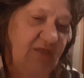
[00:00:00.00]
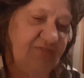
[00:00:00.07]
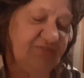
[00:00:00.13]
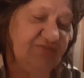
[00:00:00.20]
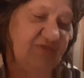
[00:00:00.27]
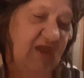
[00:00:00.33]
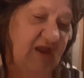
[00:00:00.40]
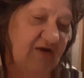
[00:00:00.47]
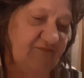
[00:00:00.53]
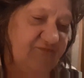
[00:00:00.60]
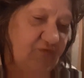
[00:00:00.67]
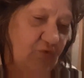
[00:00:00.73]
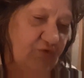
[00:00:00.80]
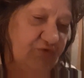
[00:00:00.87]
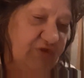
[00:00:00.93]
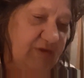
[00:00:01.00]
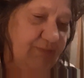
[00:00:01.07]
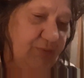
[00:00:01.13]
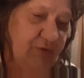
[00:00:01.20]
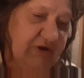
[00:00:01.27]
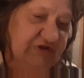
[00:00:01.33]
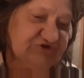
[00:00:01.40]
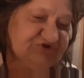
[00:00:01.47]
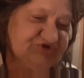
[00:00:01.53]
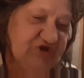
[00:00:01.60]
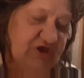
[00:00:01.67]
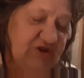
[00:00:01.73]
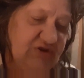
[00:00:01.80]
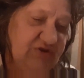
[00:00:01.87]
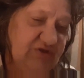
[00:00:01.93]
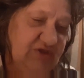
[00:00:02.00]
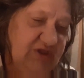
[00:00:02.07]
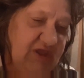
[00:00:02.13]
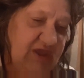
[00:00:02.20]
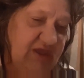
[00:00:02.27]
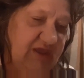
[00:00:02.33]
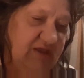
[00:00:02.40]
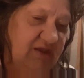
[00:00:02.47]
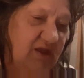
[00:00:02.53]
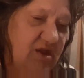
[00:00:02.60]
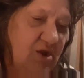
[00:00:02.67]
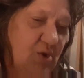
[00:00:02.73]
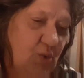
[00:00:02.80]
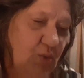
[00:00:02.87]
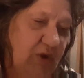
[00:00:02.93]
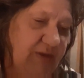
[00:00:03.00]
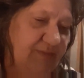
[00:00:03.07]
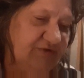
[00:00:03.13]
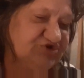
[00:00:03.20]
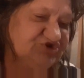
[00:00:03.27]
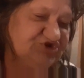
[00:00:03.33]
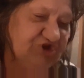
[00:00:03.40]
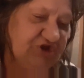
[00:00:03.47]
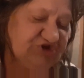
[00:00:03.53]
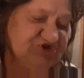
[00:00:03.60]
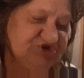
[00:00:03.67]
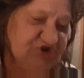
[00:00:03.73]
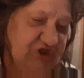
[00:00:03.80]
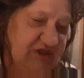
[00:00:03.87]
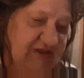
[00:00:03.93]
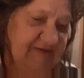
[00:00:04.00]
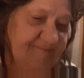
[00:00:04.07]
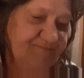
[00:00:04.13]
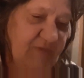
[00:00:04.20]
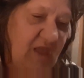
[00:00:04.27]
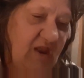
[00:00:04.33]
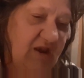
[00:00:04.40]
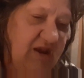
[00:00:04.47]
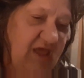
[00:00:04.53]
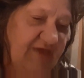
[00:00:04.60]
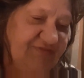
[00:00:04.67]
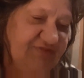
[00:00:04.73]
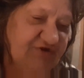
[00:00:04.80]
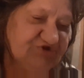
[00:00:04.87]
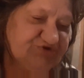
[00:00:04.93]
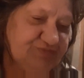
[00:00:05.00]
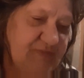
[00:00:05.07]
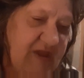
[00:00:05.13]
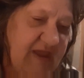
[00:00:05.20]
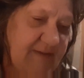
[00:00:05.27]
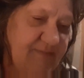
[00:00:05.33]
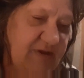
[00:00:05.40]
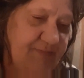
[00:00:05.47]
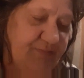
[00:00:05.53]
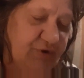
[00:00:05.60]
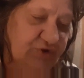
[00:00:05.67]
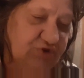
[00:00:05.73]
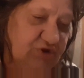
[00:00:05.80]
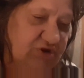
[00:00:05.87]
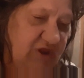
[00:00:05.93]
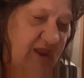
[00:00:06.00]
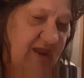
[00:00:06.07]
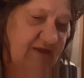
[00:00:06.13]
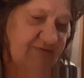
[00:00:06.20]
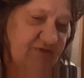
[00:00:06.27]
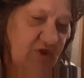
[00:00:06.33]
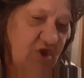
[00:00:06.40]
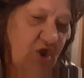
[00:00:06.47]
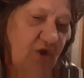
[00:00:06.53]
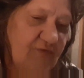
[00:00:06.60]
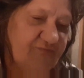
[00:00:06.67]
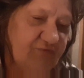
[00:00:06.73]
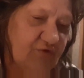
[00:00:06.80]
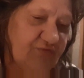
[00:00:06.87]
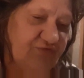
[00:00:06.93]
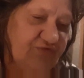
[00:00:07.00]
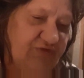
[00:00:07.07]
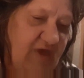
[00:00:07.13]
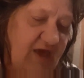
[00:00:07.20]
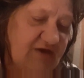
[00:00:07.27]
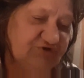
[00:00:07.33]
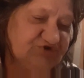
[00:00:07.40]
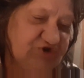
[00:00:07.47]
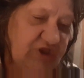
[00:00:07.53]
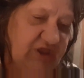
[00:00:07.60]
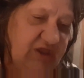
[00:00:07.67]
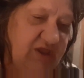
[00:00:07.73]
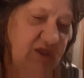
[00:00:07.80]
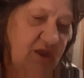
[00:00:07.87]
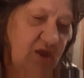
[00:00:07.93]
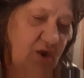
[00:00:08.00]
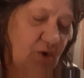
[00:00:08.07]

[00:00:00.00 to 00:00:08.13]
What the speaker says: Therefore the prince said unto the king, We beseech thee, let this man be put to death, for thus he